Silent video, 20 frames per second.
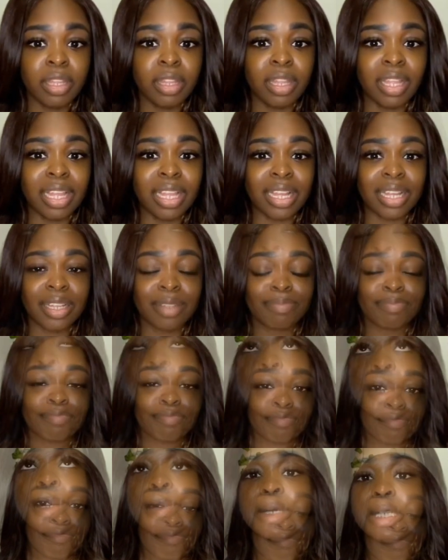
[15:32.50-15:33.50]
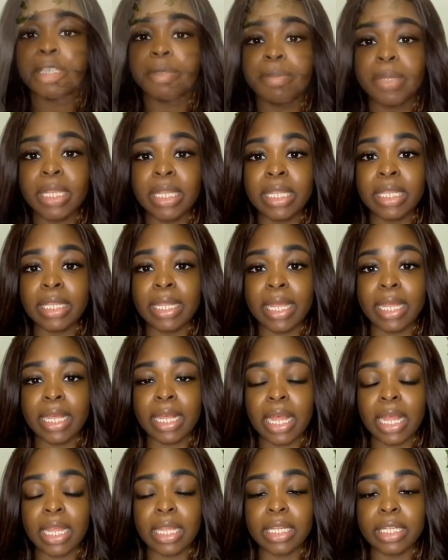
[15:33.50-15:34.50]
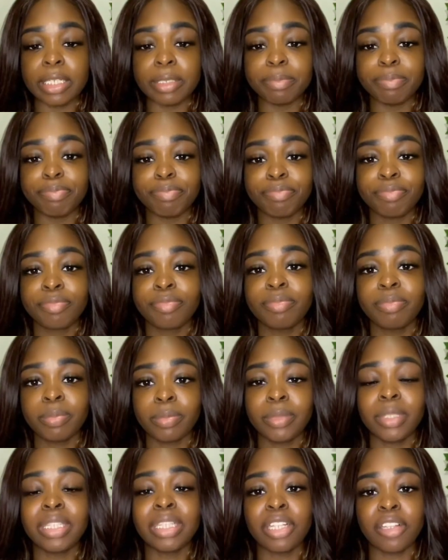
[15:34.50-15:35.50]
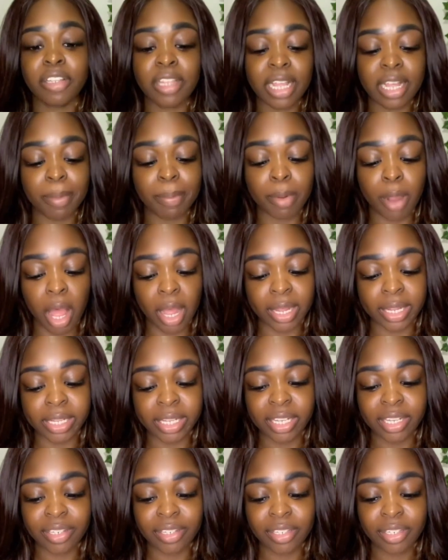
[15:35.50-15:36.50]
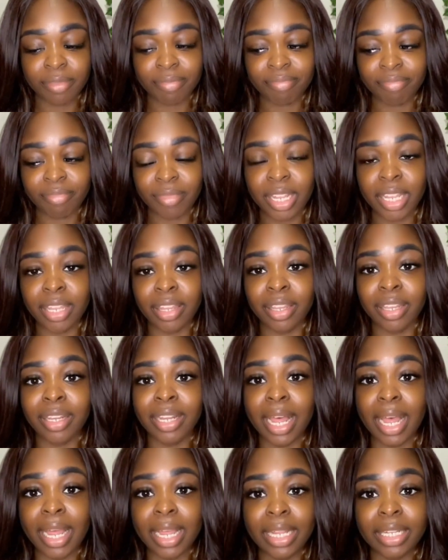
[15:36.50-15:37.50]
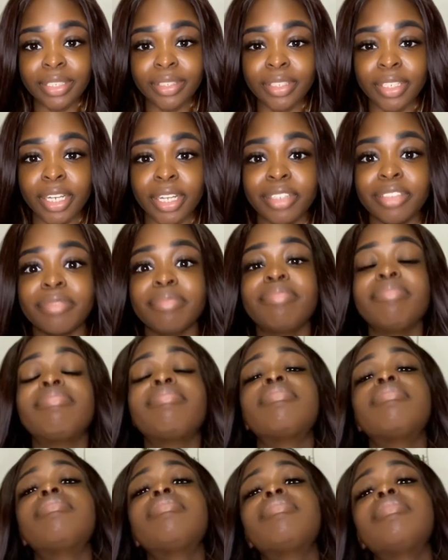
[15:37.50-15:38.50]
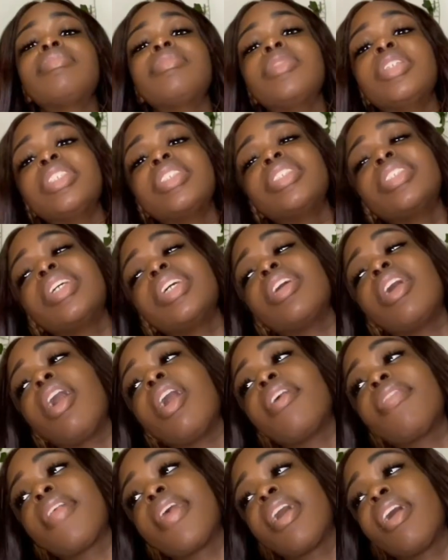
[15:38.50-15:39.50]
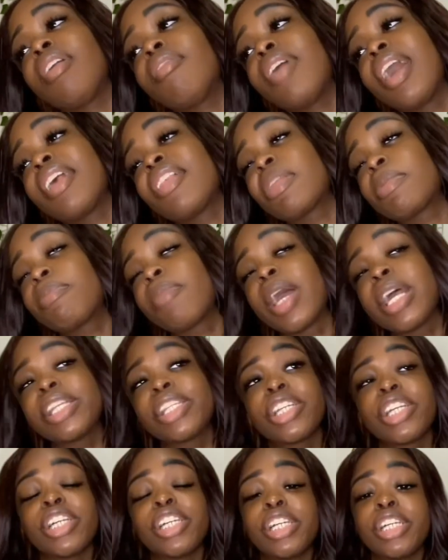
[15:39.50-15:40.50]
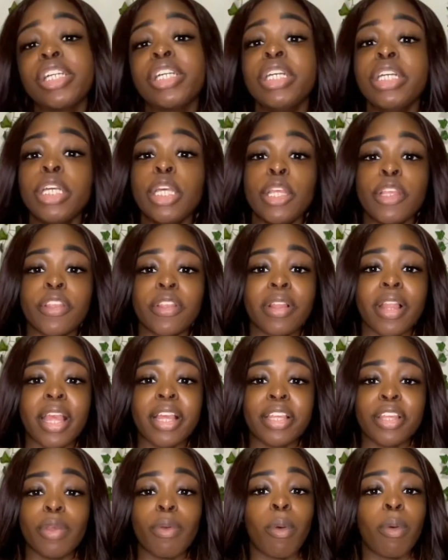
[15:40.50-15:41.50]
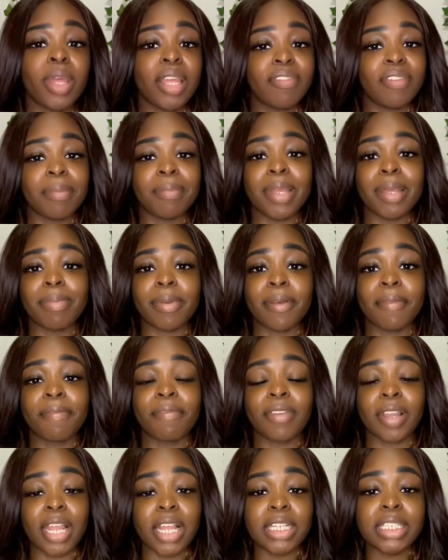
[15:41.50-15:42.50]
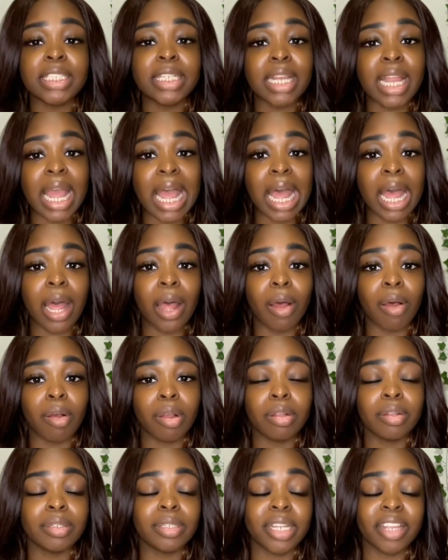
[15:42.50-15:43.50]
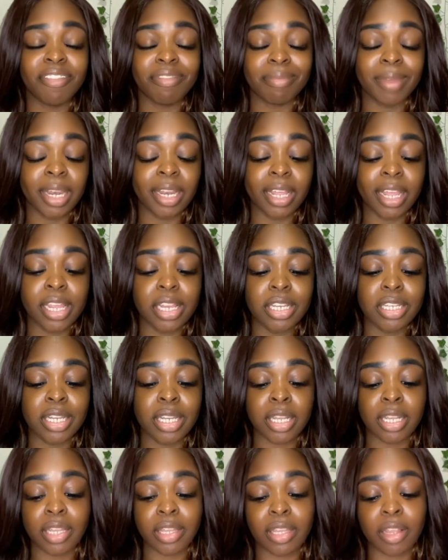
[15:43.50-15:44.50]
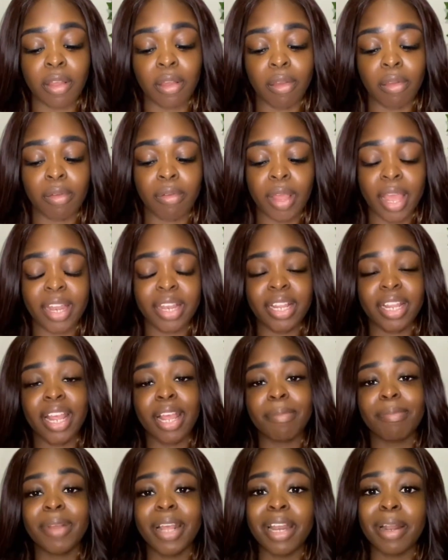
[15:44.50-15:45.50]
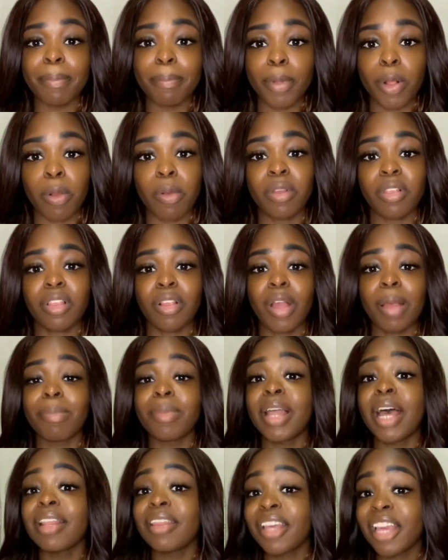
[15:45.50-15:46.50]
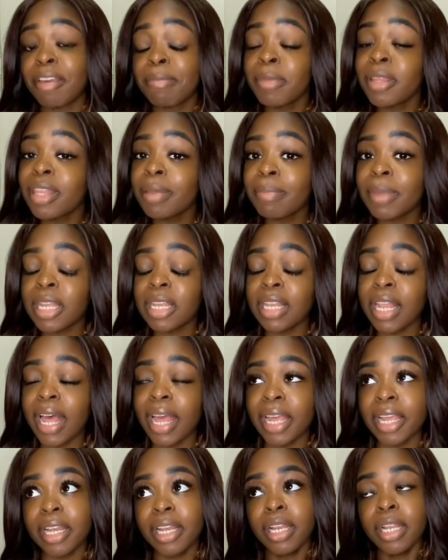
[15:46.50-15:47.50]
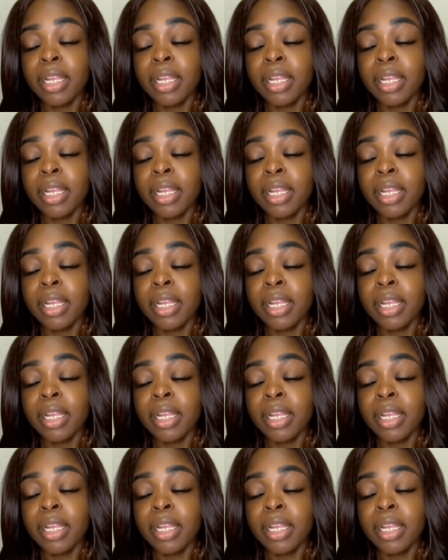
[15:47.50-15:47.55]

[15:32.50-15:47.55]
it pretty much meaning like there's like a blockage in the line, you know, which can cause like a rise in pressure, so like you won't even be able to flush it out and give medication. So I had to keep getting poked. So I'm glad they gave me the midline.